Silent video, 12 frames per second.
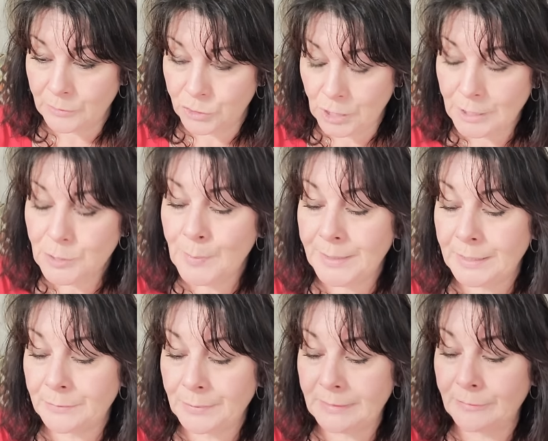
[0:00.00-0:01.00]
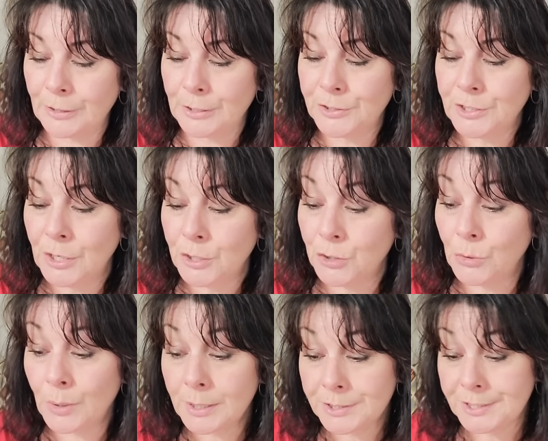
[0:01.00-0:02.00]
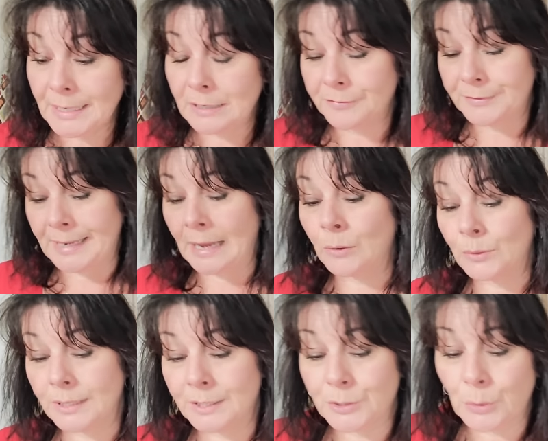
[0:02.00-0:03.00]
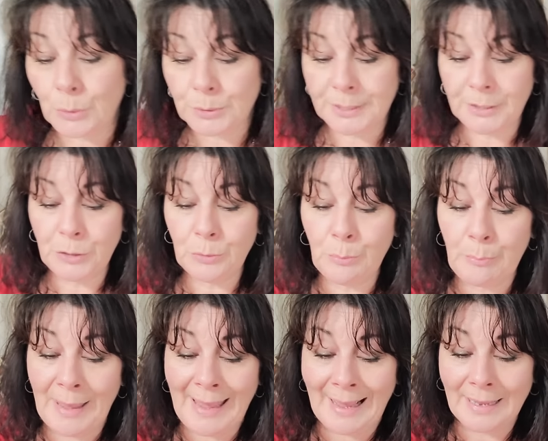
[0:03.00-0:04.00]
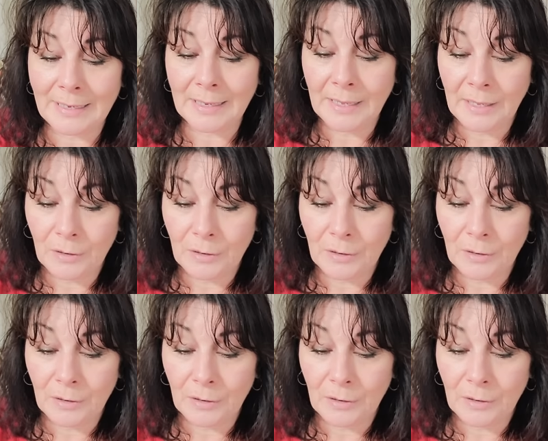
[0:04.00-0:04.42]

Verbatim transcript: Judgment in reverse. Your self-doubt is holding you back